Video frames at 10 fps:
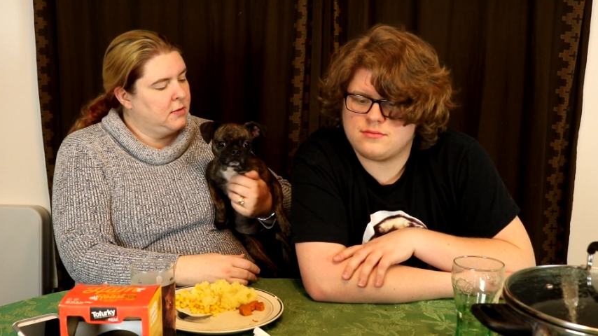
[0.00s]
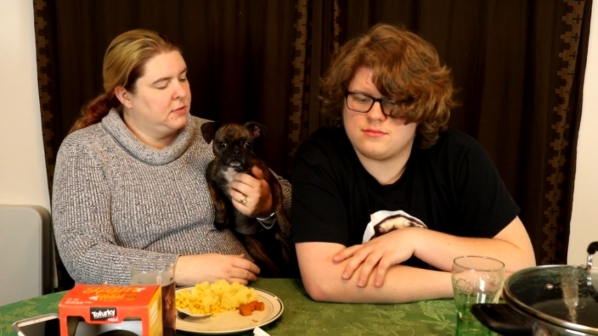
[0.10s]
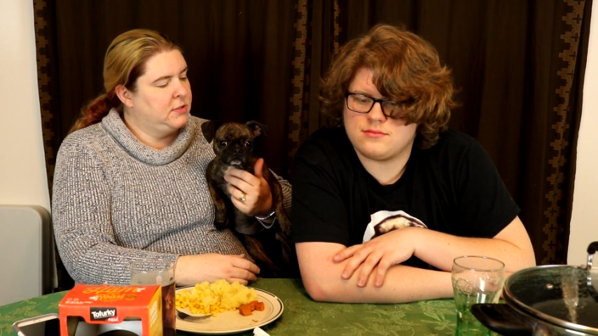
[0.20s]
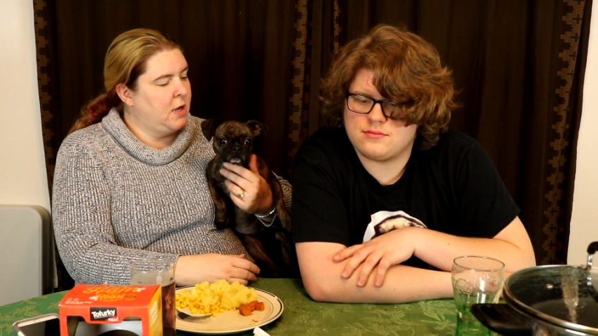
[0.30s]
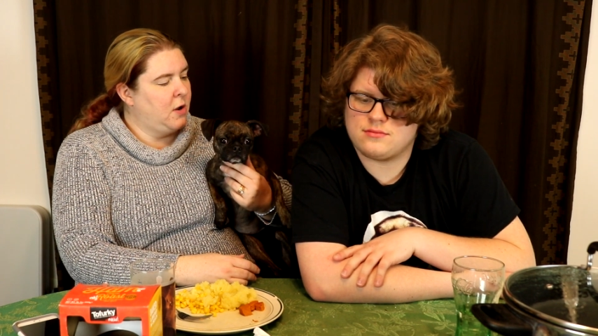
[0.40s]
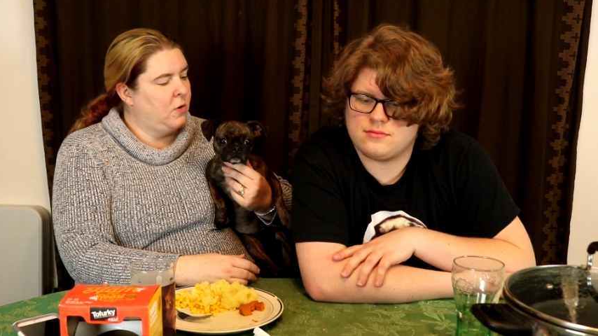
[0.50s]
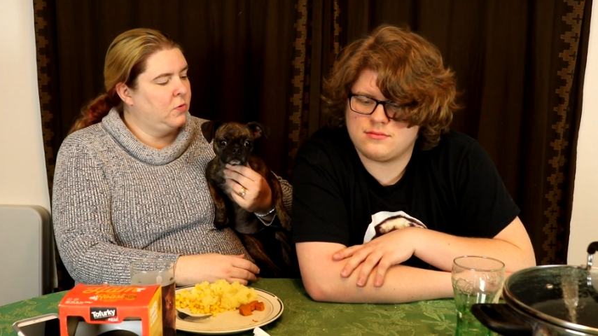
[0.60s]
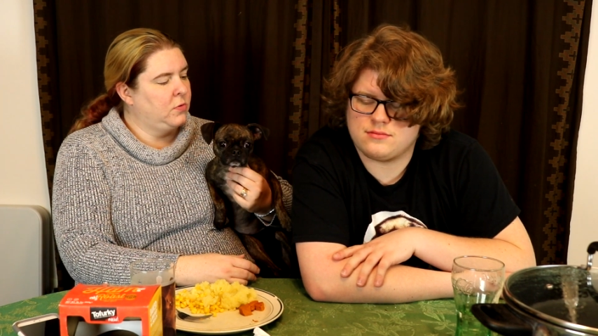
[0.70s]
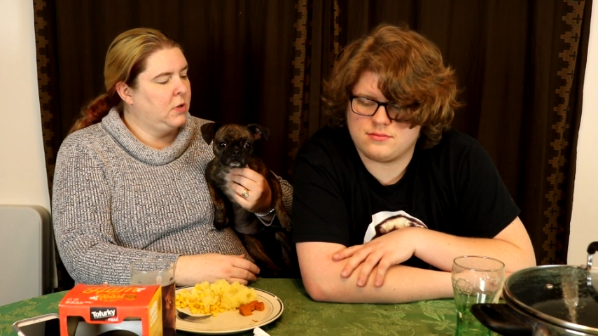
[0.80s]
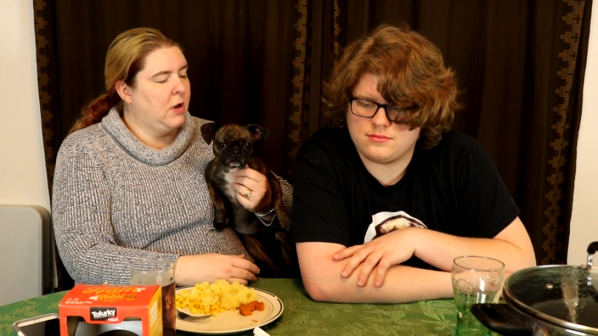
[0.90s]

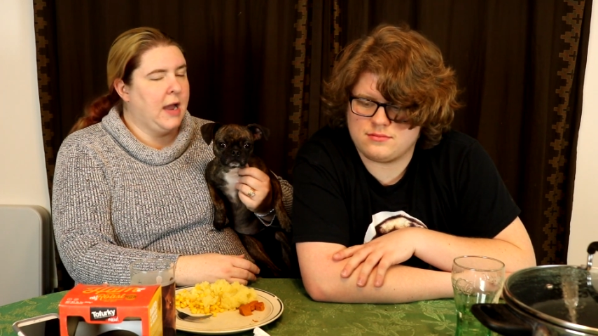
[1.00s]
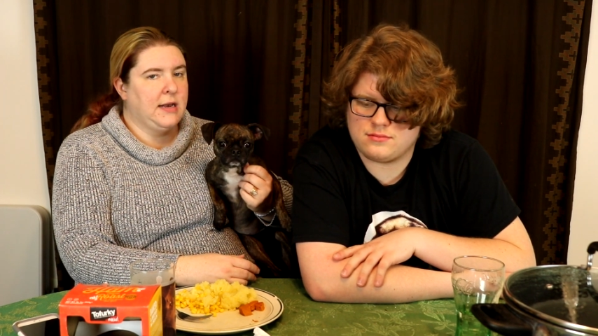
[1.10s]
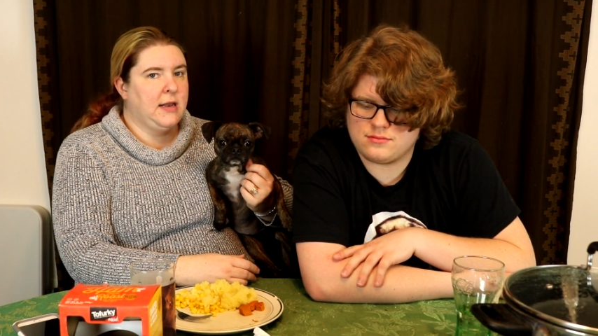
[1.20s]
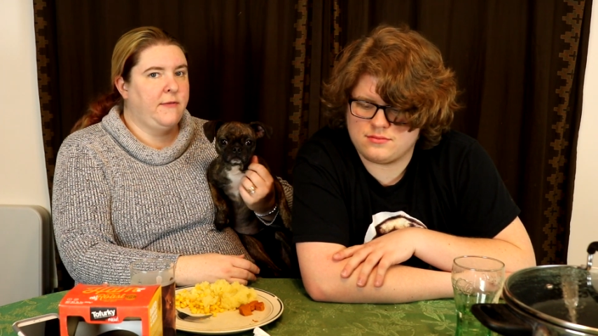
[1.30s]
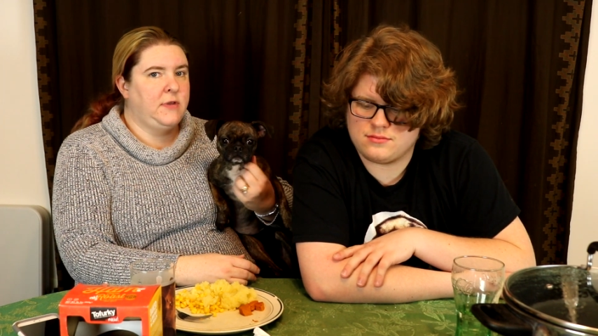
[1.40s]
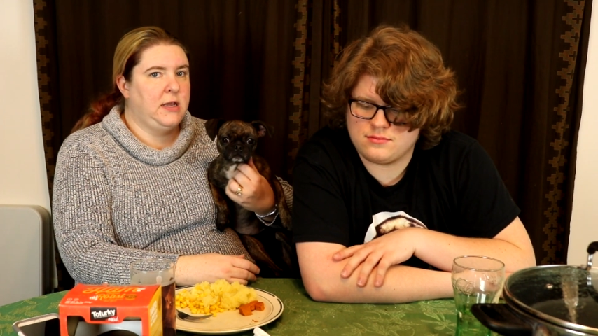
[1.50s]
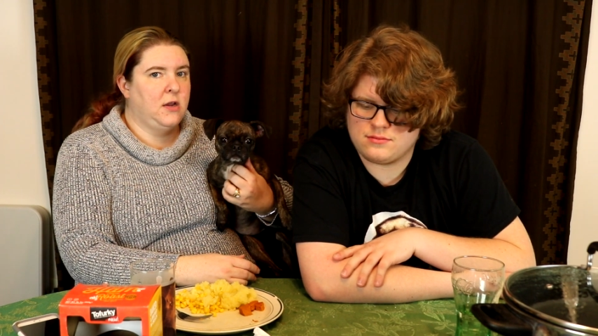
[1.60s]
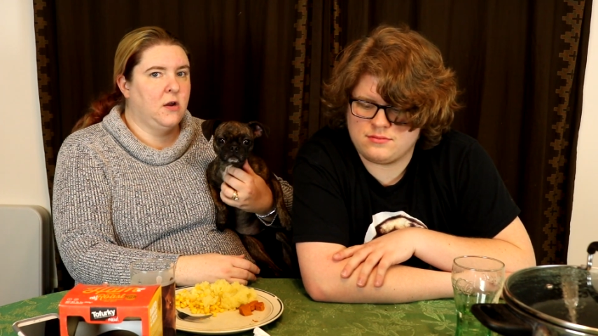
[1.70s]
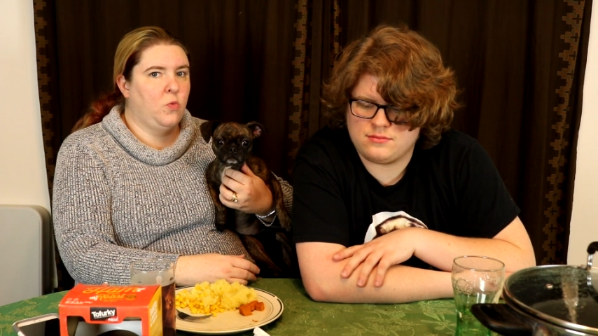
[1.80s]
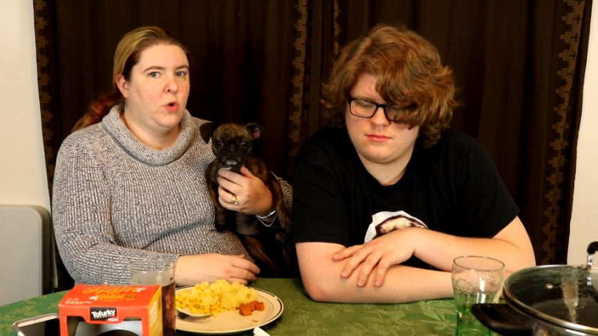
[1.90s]
Speaker 1: So, you know, I'd love to
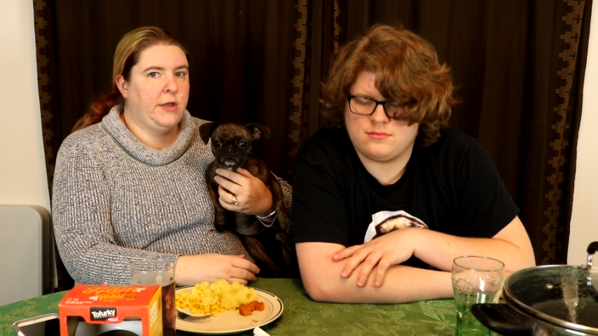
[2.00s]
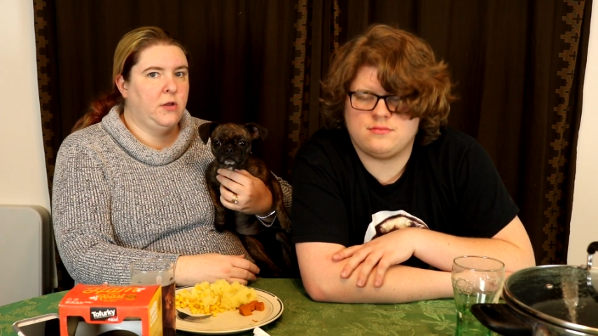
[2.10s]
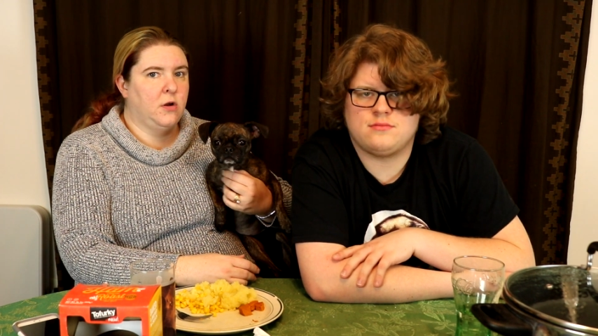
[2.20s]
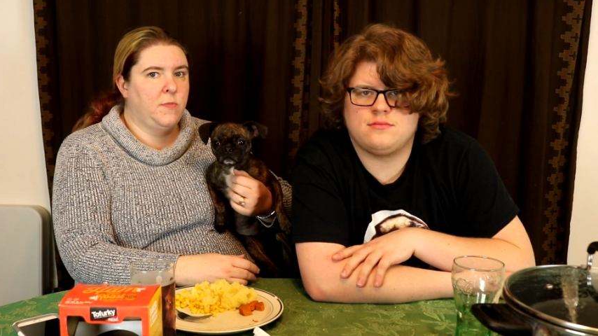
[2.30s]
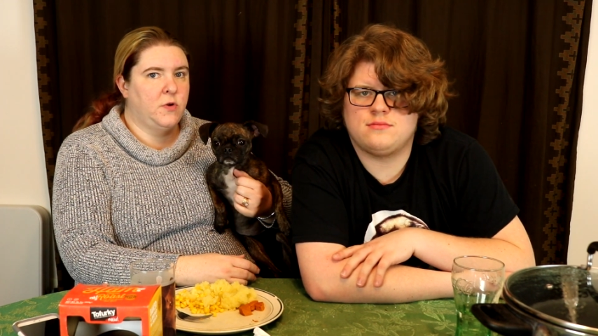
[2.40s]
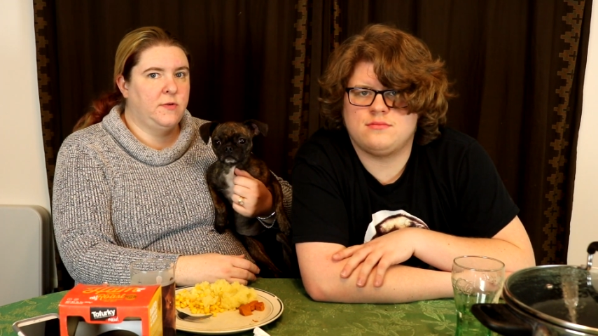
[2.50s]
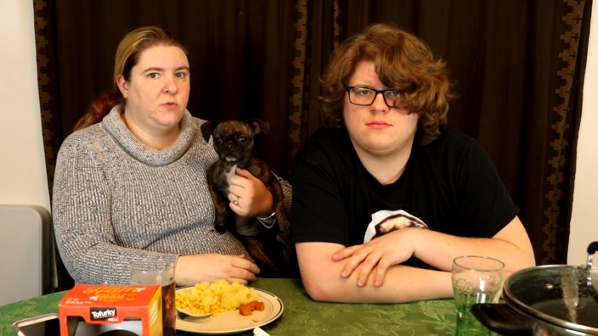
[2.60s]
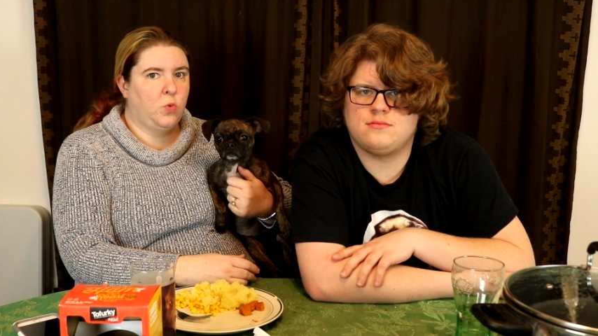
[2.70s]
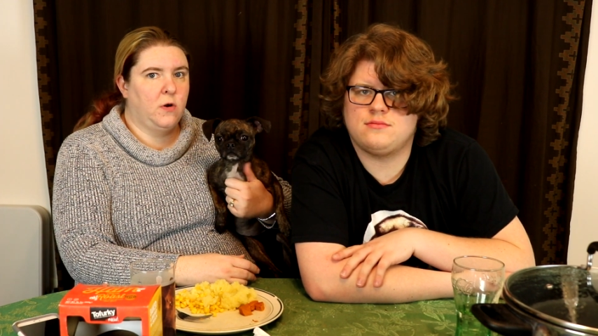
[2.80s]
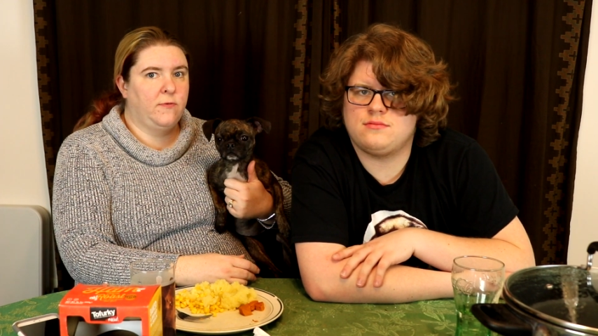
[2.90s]
hear what your
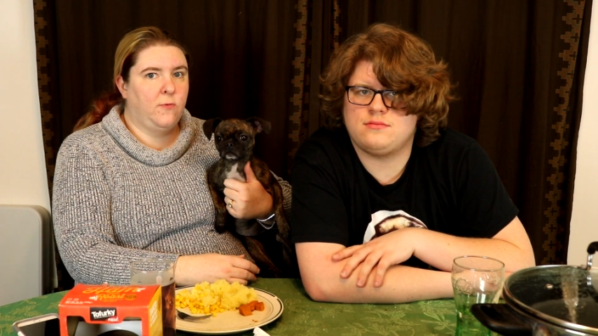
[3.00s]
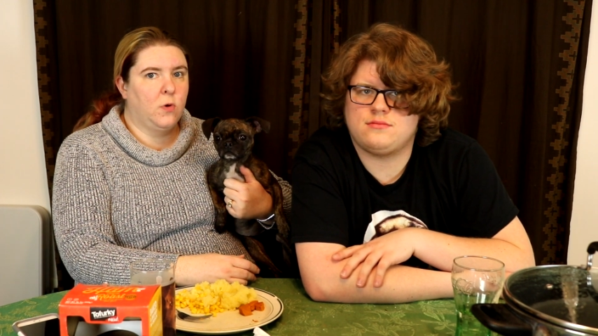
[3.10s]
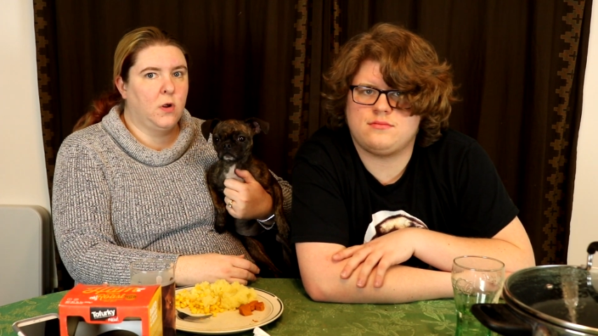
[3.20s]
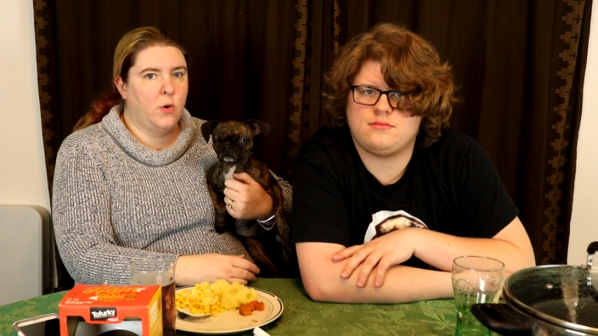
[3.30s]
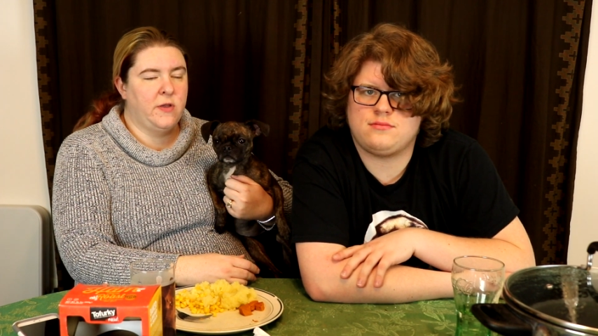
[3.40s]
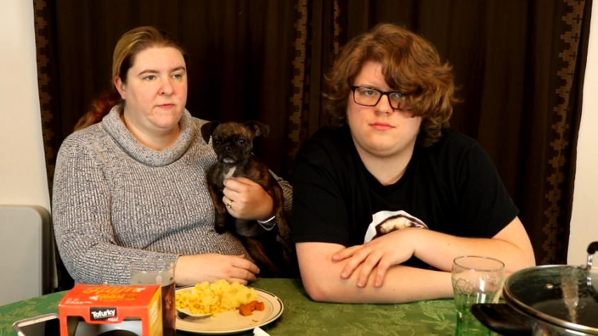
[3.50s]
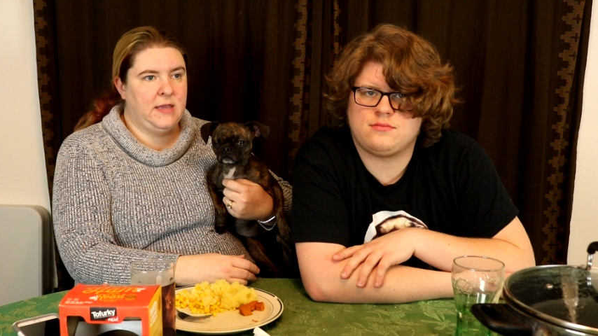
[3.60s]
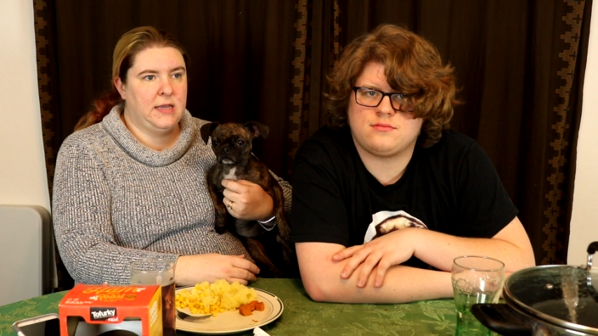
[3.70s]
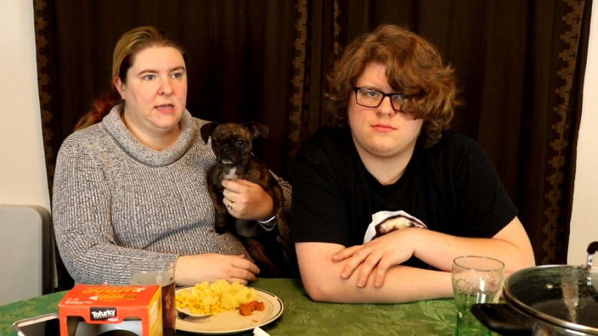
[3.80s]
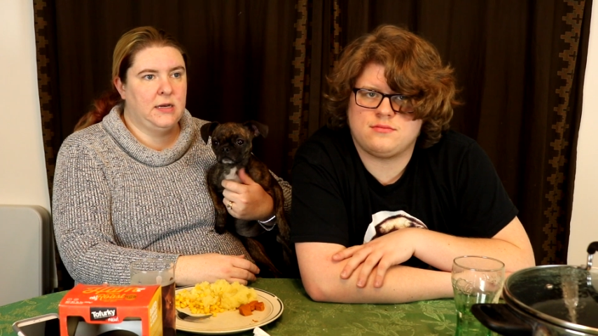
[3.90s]
motives were for going
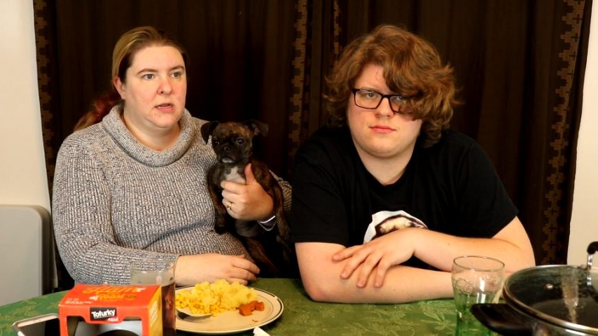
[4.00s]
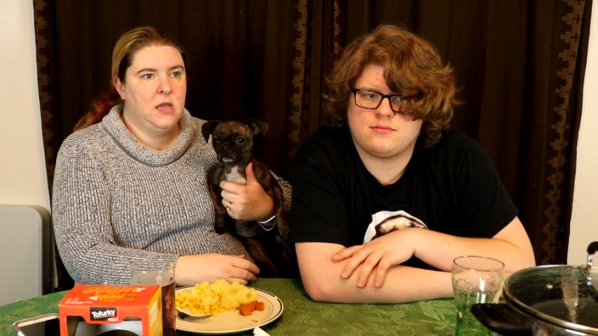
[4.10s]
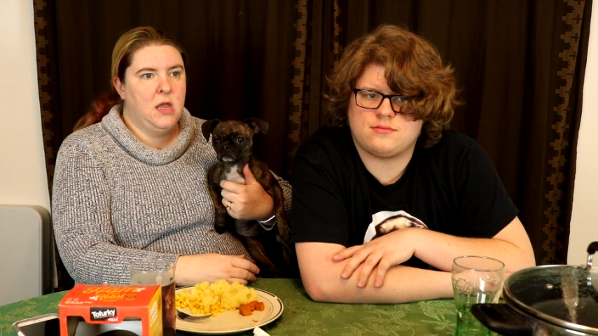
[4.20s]
vegan.